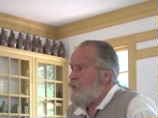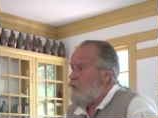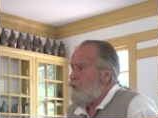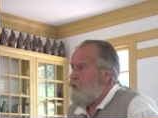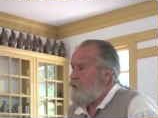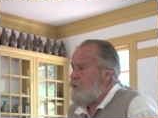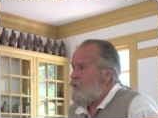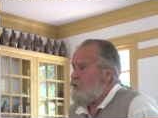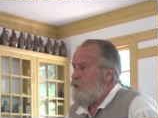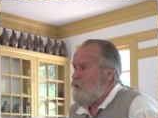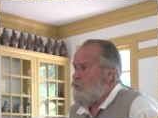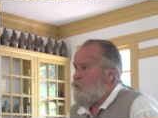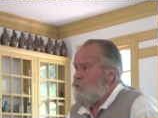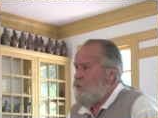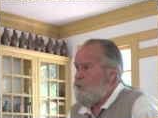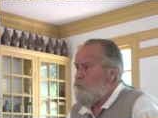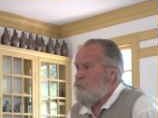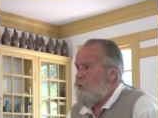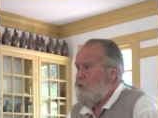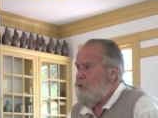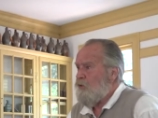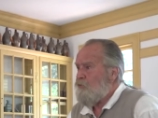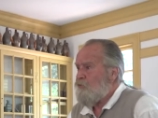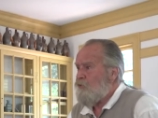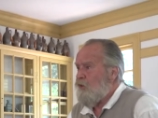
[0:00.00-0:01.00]
You take 1
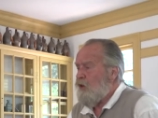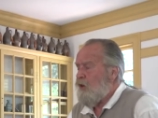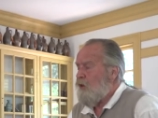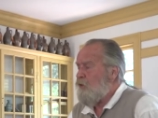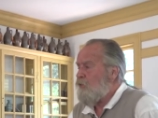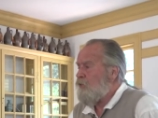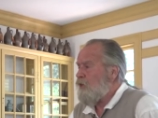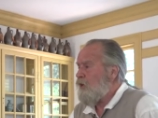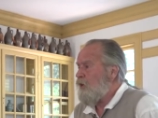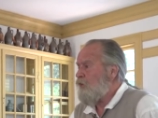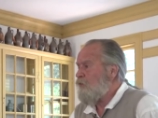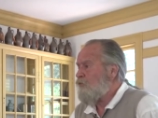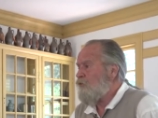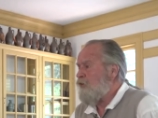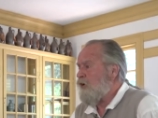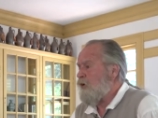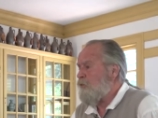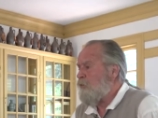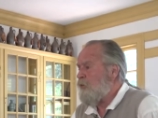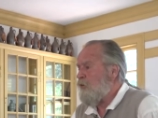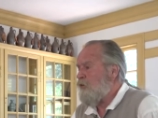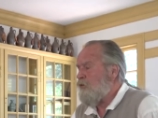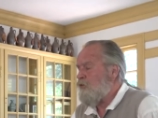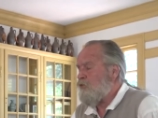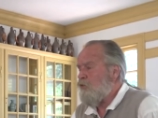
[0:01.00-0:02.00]
part flour, you add
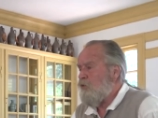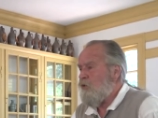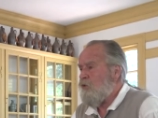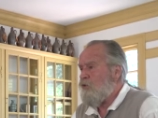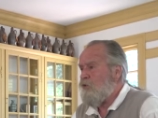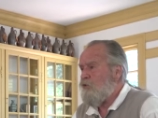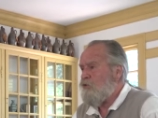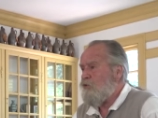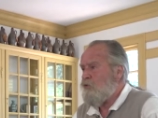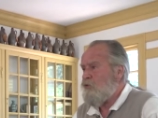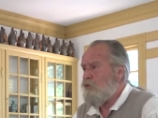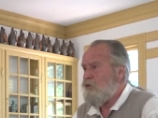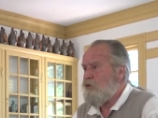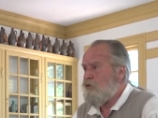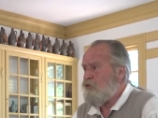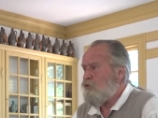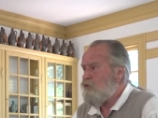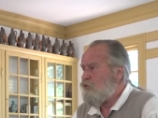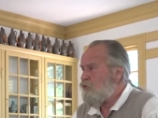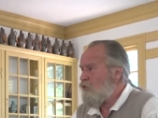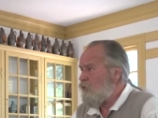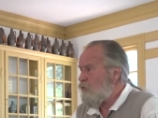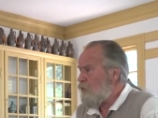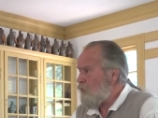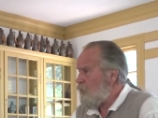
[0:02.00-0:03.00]
5 parts water to it, and you
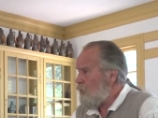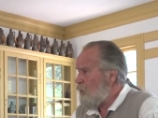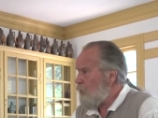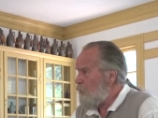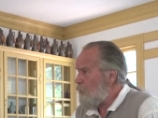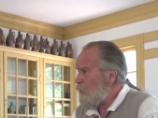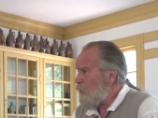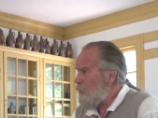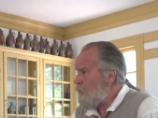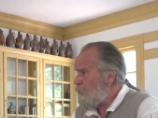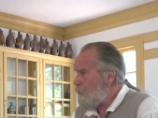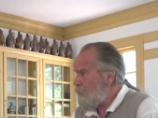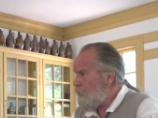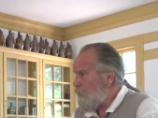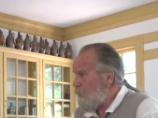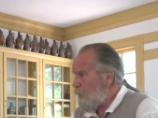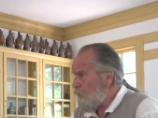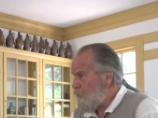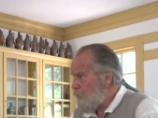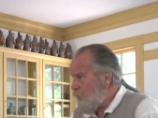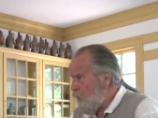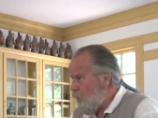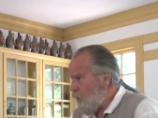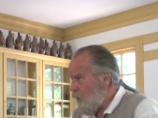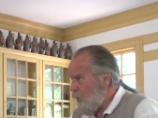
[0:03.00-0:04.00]
stir it up
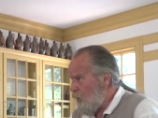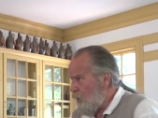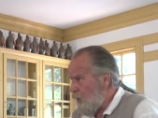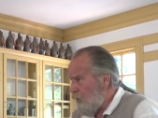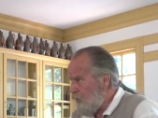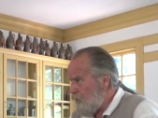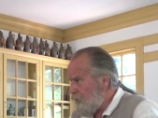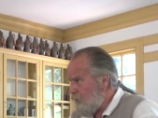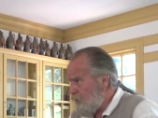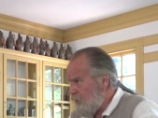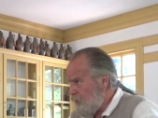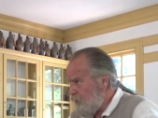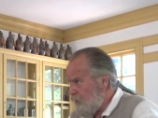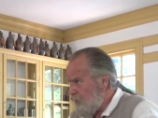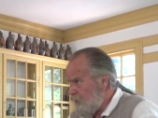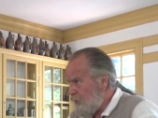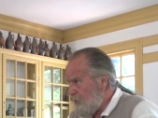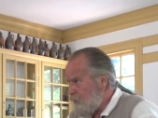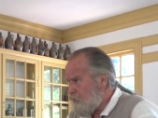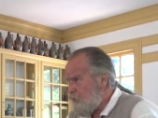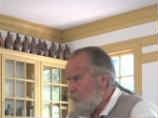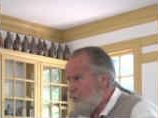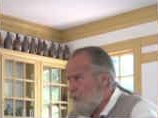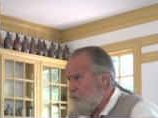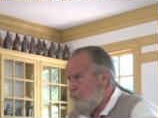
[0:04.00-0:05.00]
and boil it. You heat it
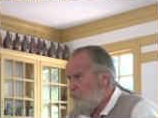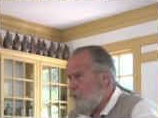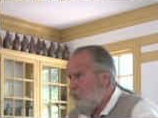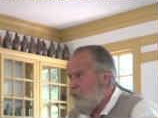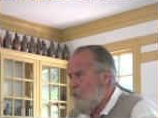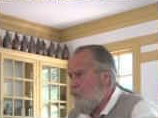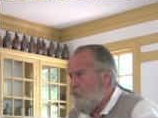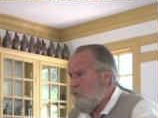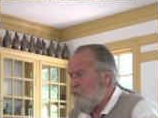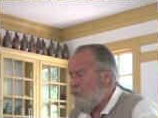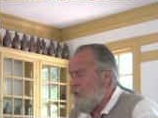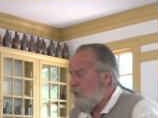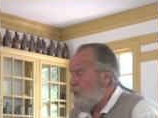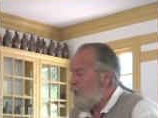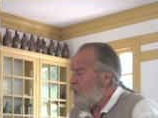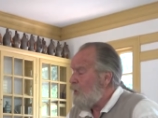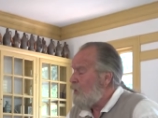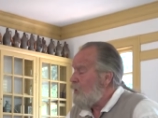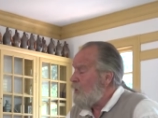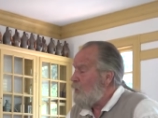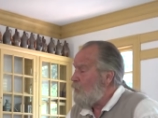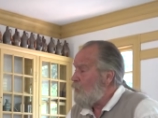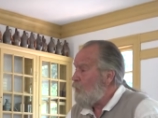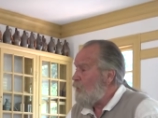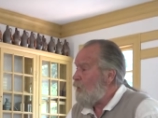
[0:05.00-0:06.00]
until it boils.
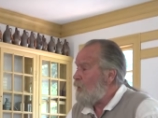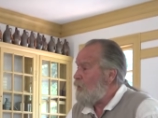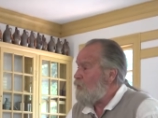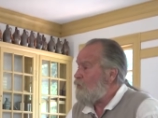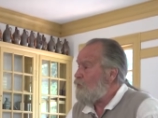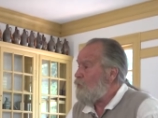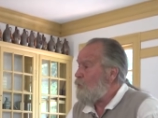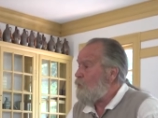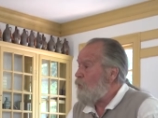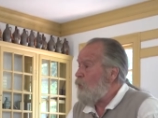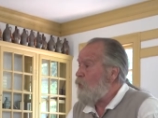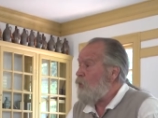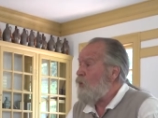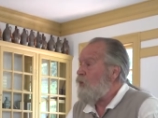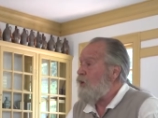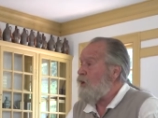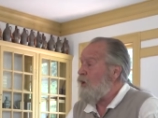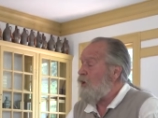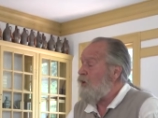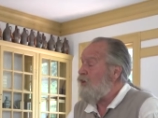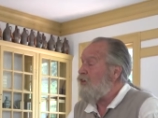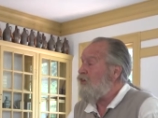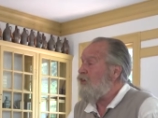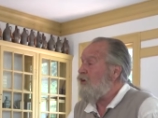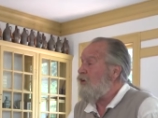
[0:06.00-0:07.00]
When it gets to boiling,
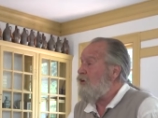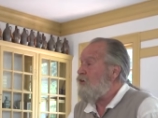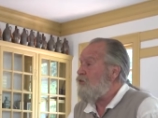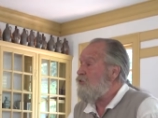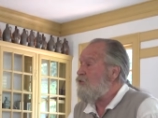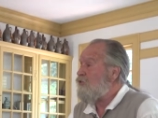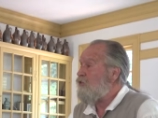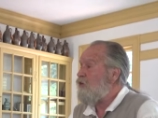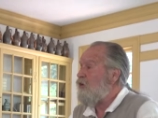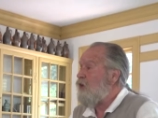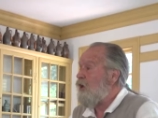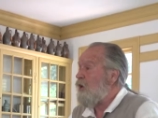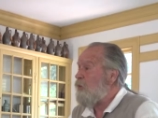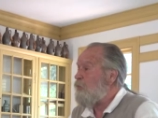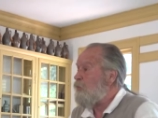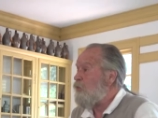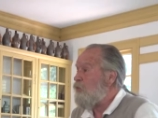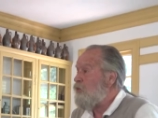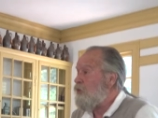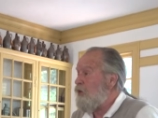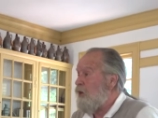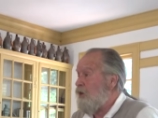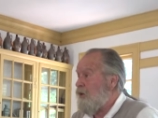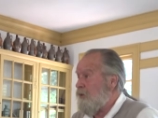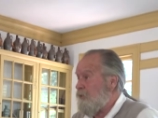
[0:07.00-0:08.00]
it thickens to like
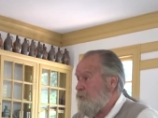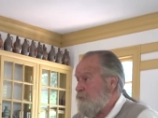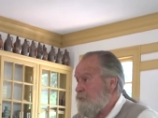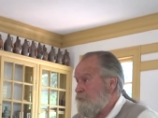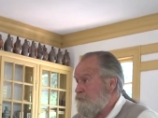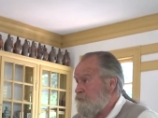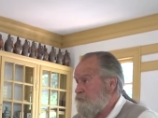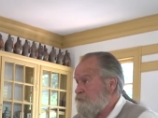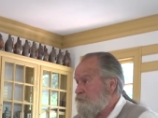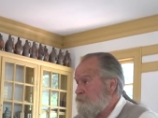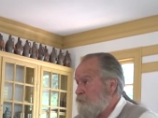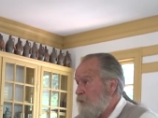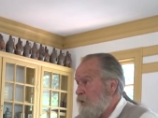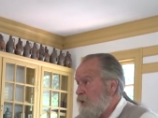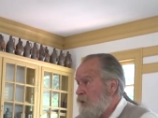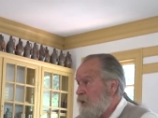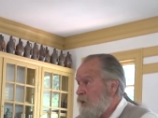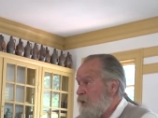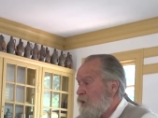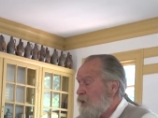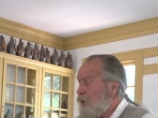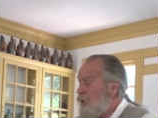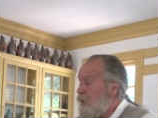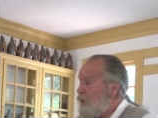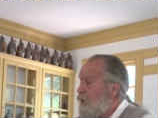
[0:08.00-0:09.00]
pudding.
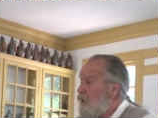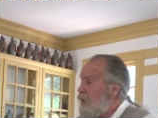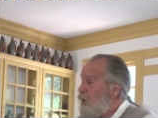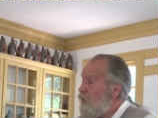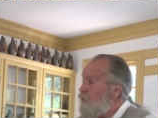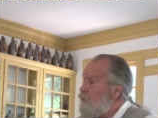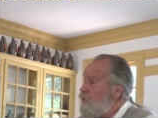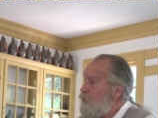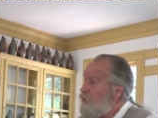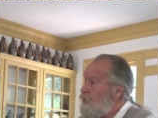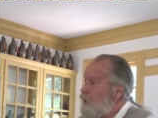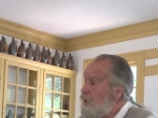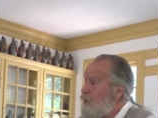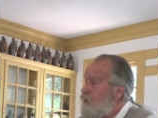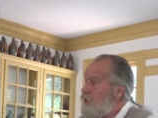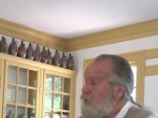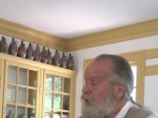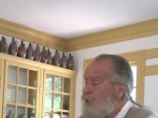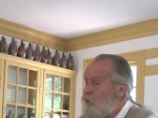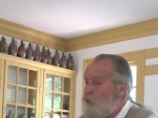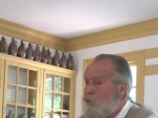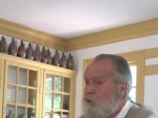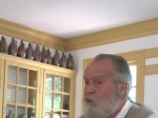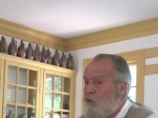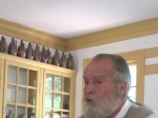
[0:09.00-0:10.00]
Now, if you take
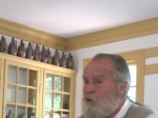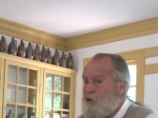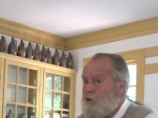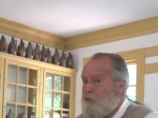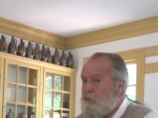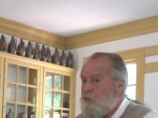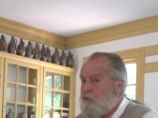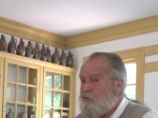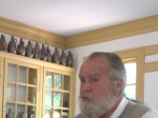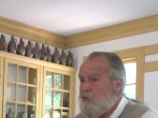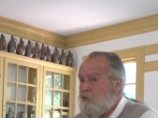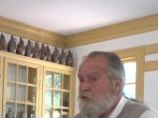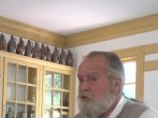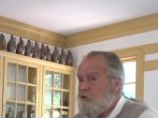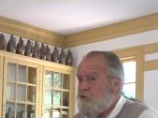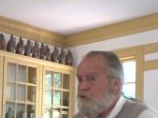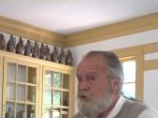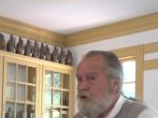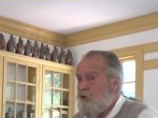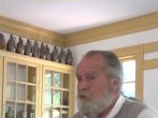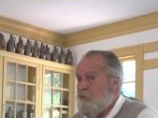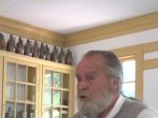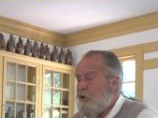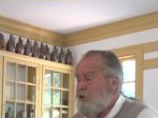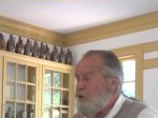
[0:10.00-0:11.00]
that water before you
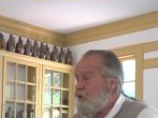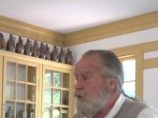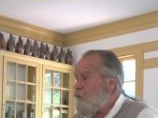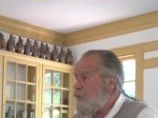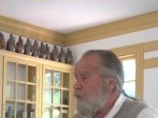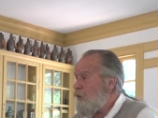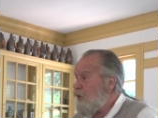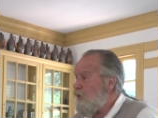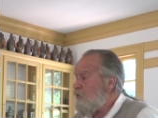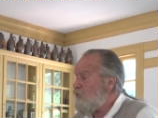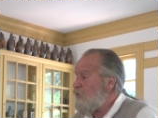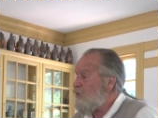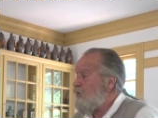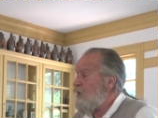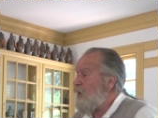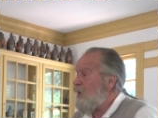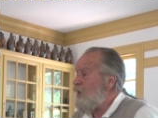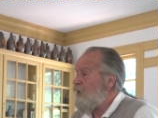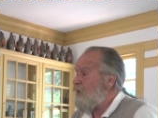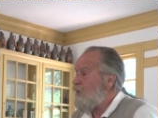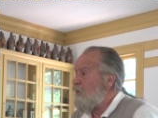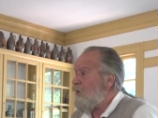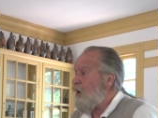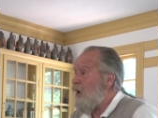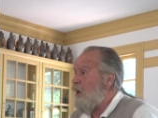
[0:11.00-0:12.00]
start making the paste and you
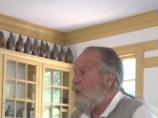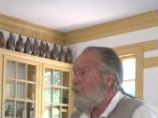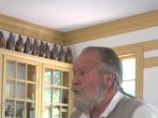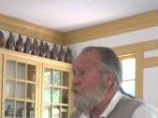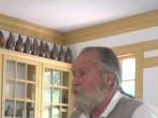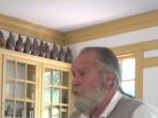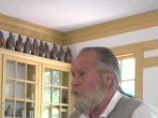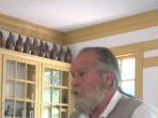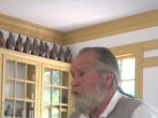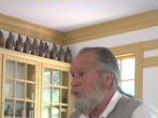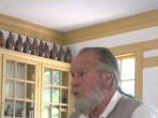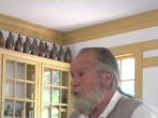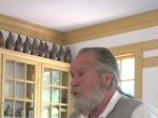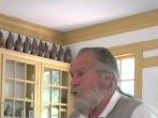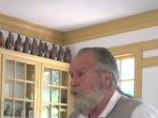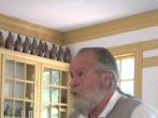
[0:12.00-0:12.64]
add a dye to it,